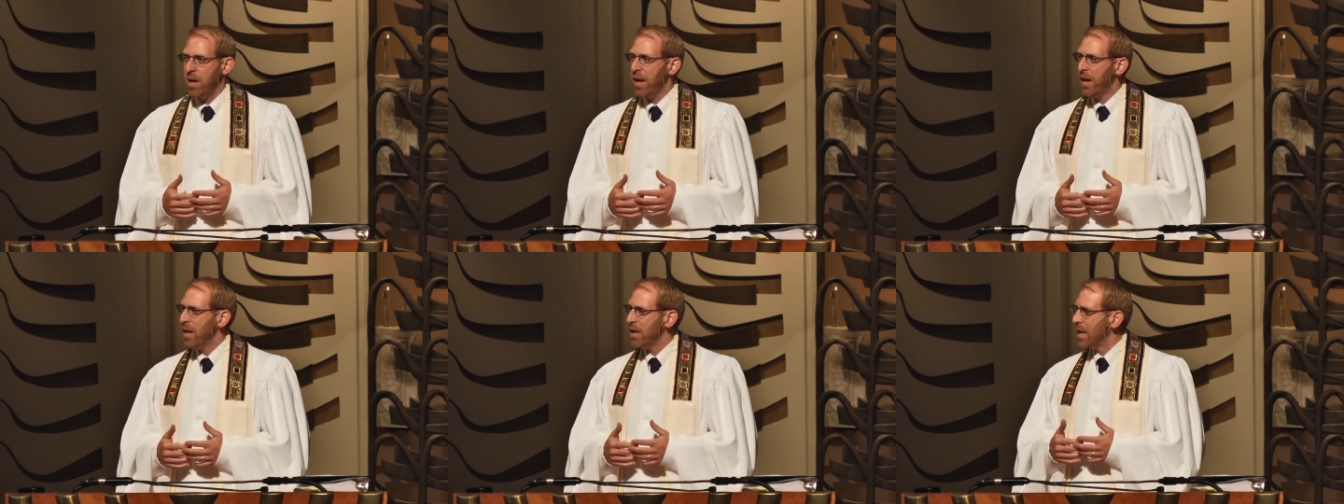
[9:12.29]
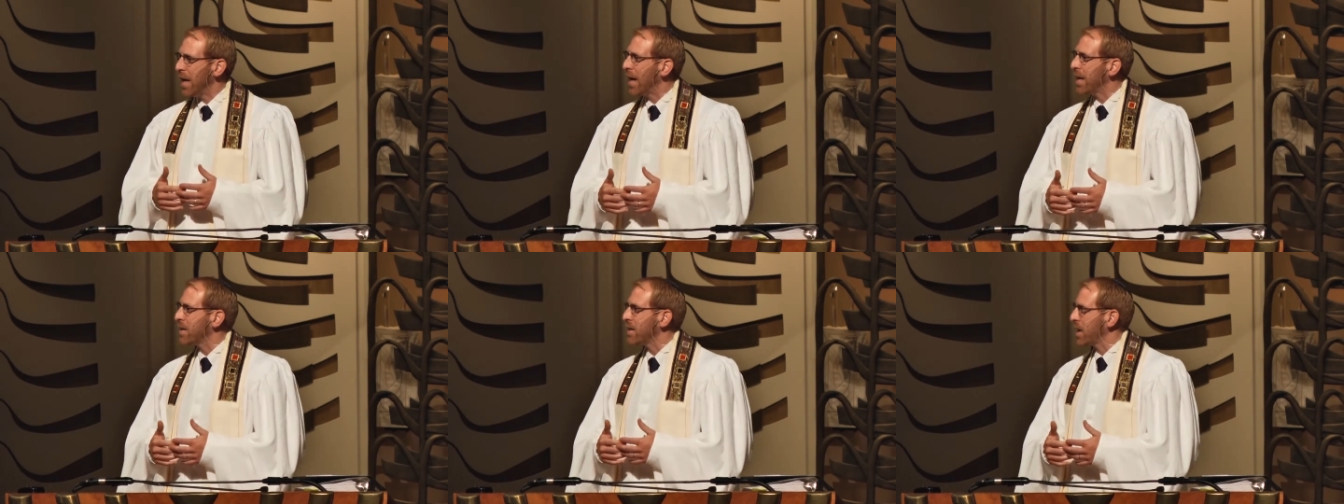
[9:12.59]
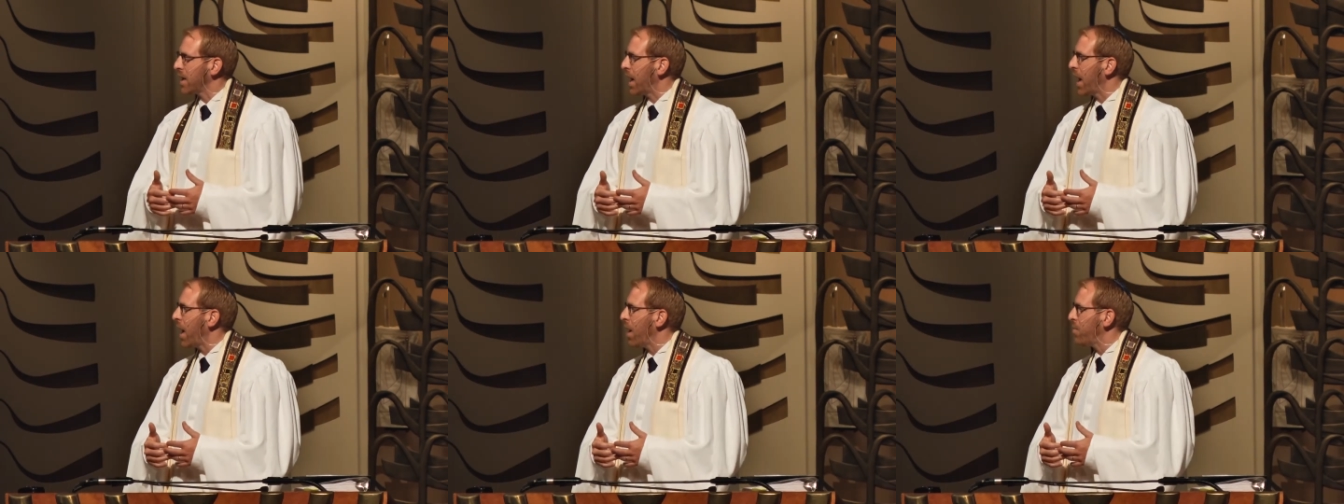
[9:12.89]
and a
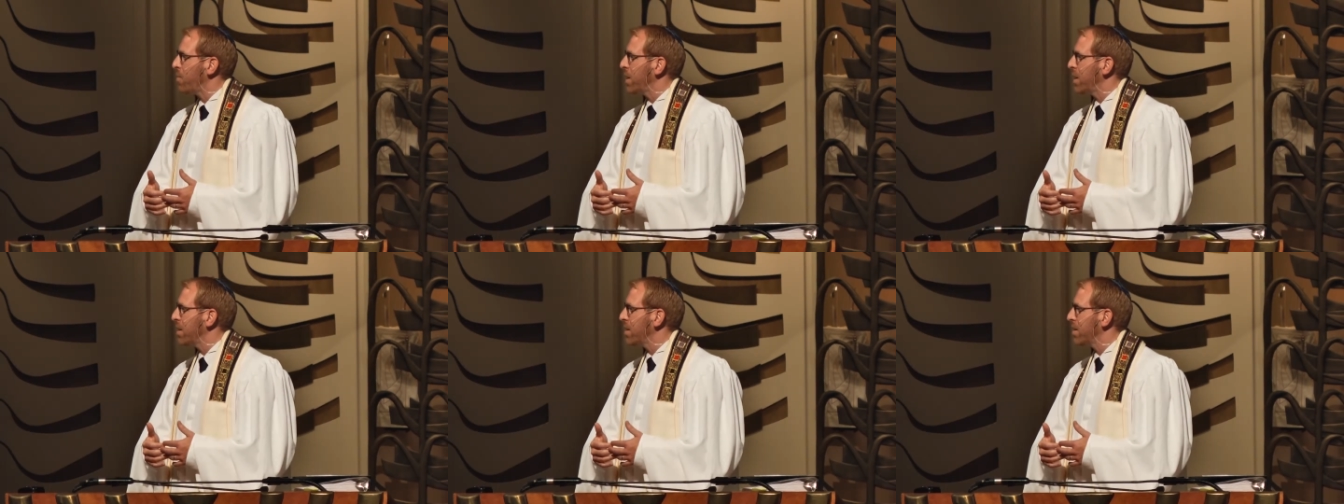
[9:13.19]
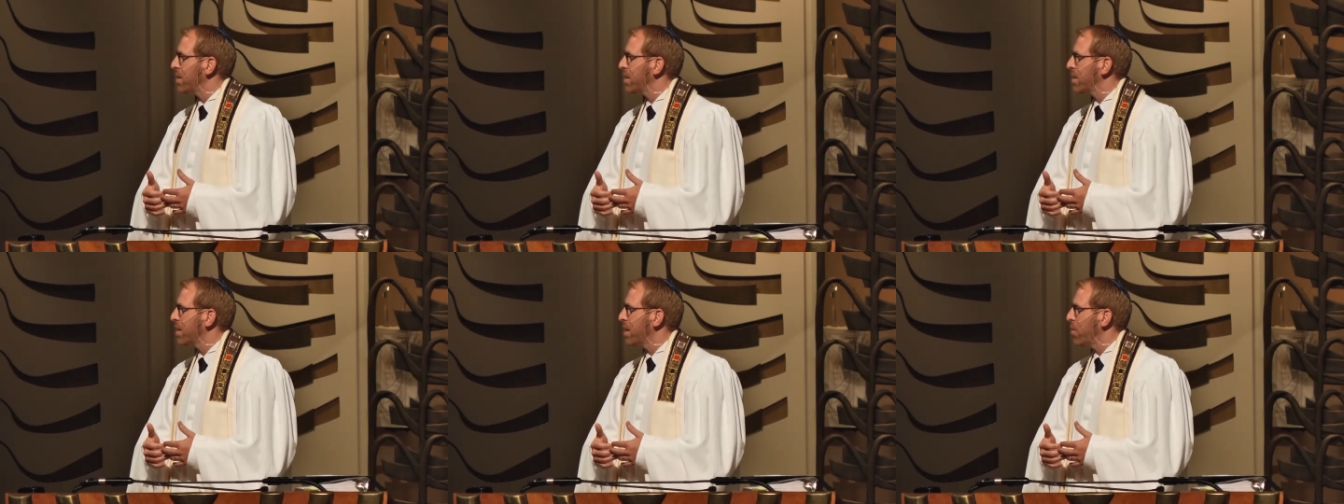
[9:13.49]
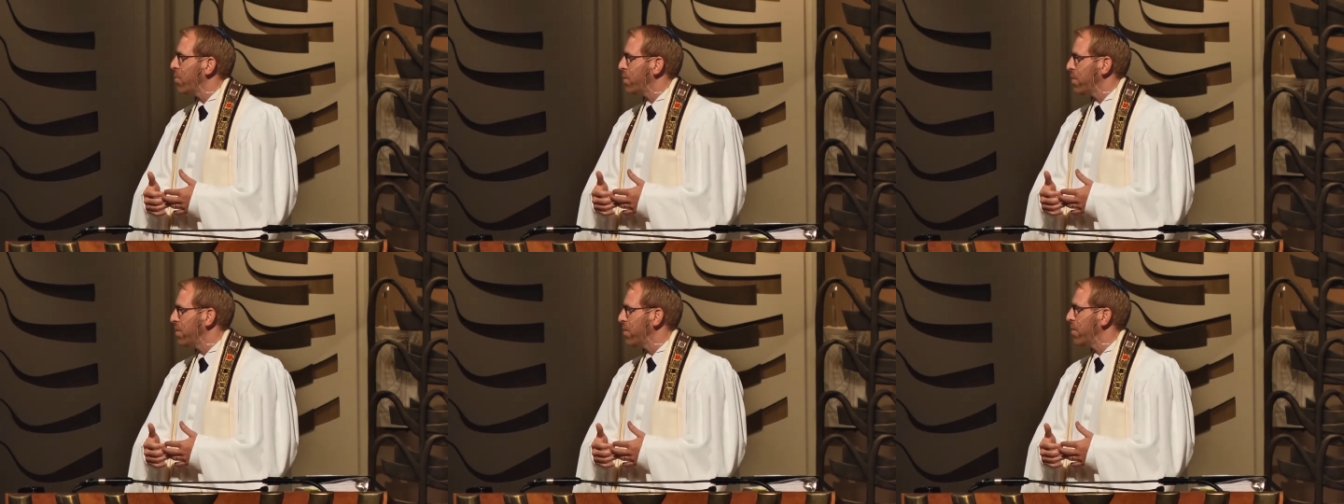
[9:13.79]
lasting happiness
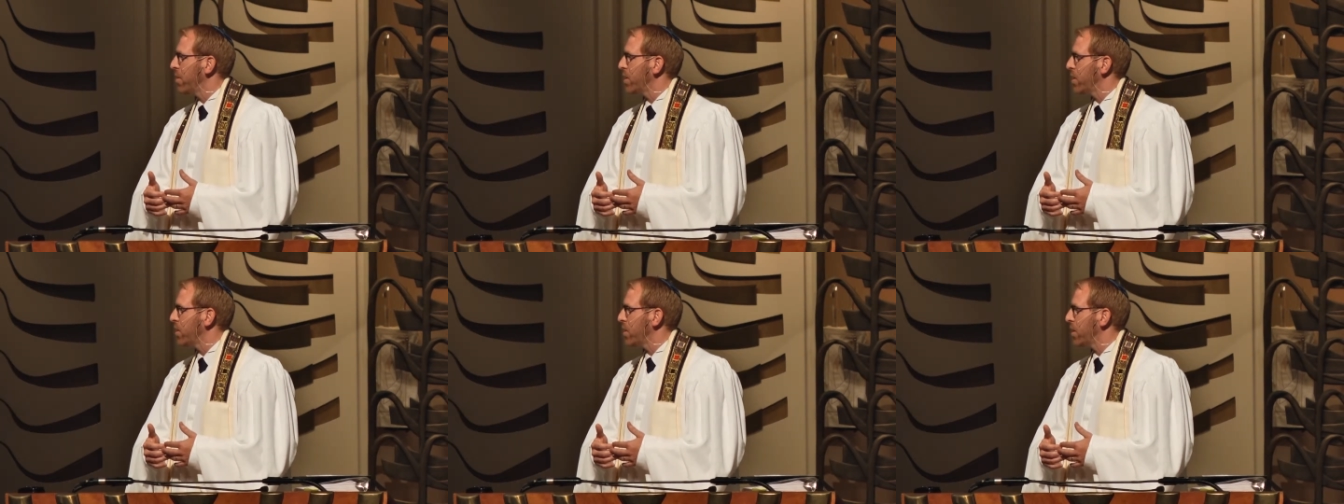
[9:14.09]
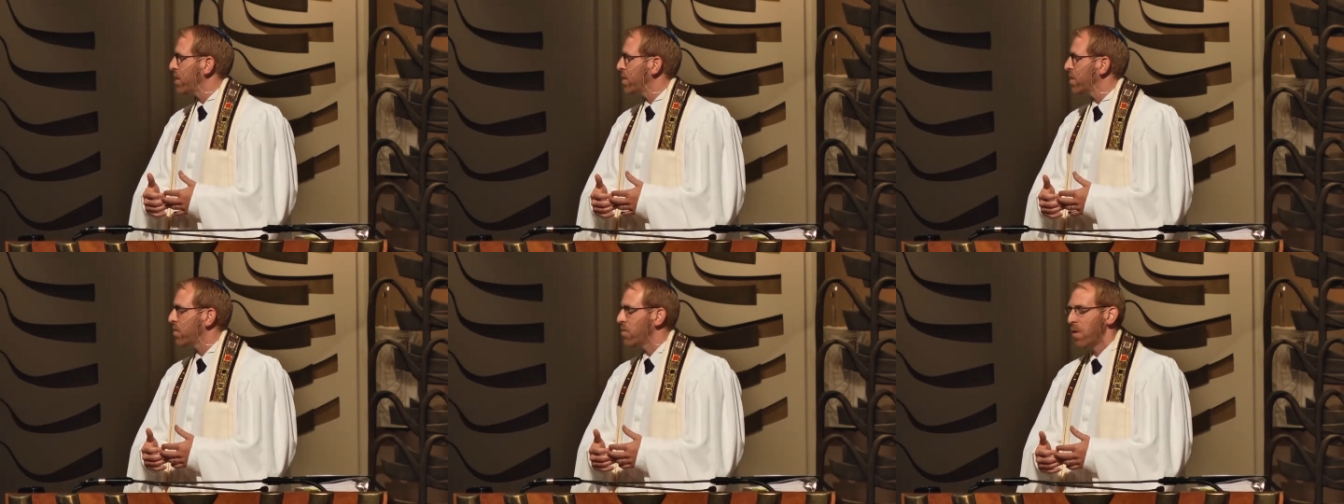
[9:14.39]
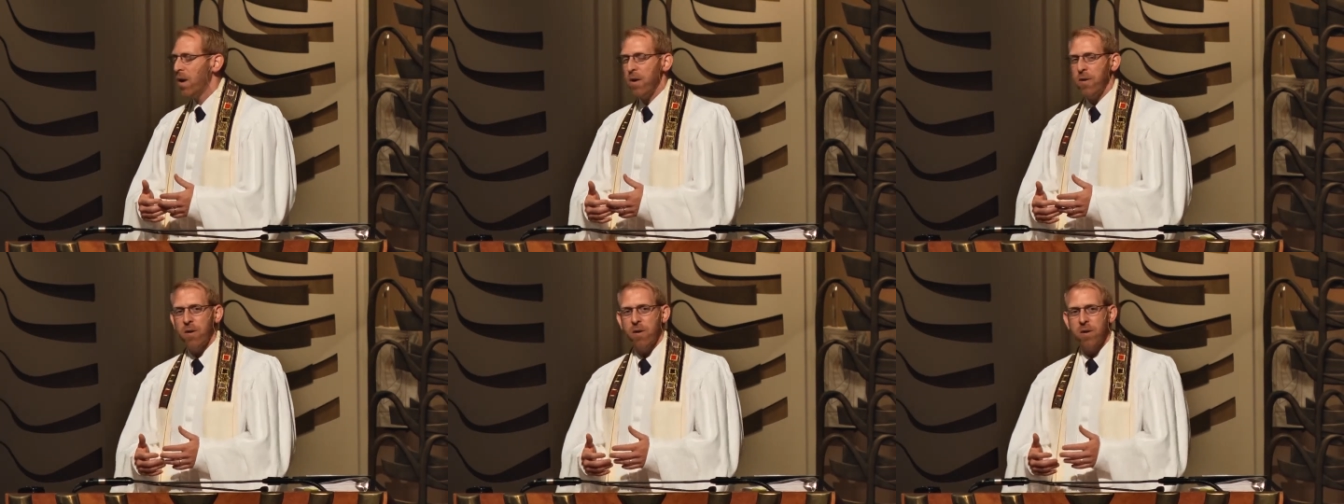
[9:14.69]
that will nourish us
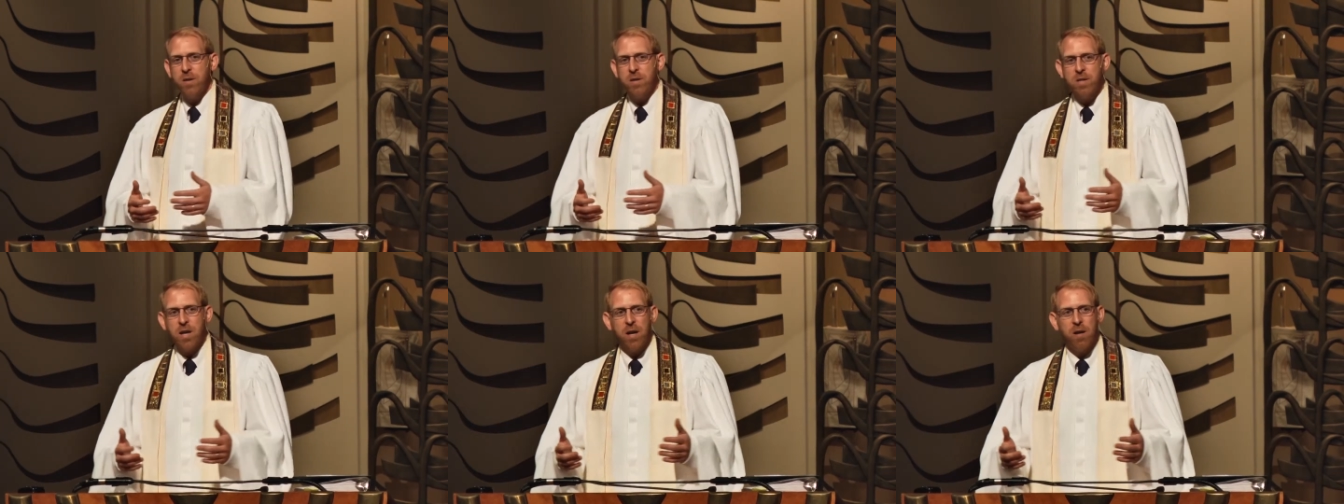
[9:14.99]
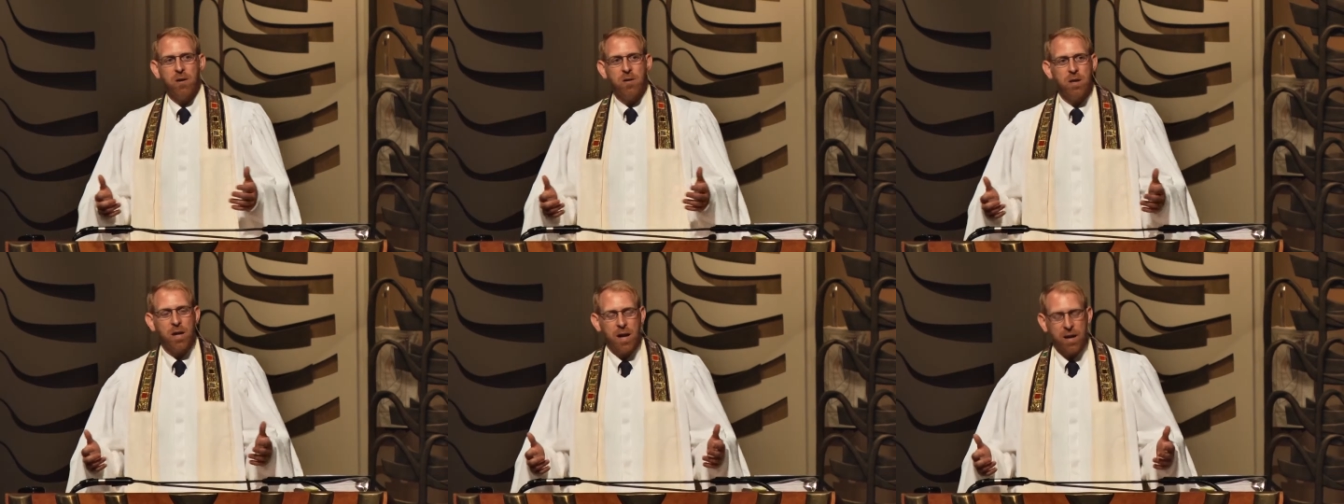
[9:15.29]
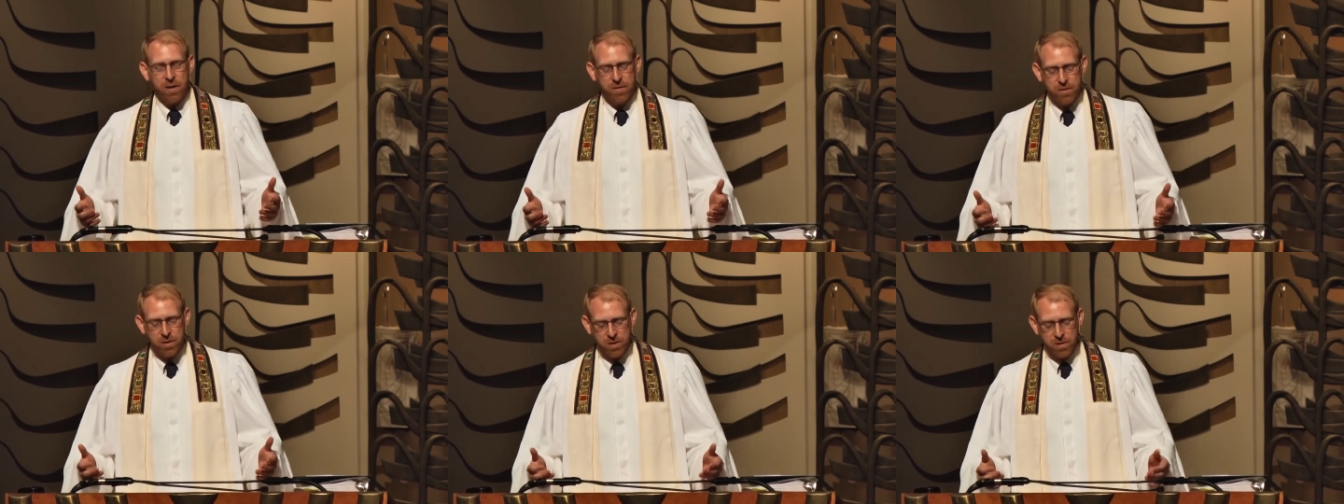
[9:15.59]
throughout our entire
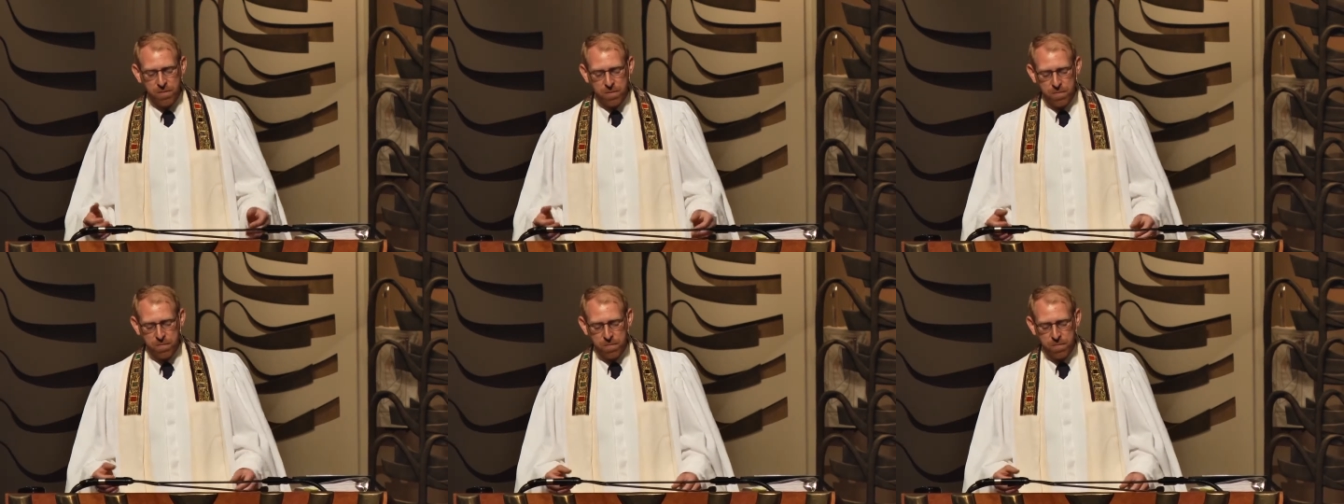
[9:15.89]
lives.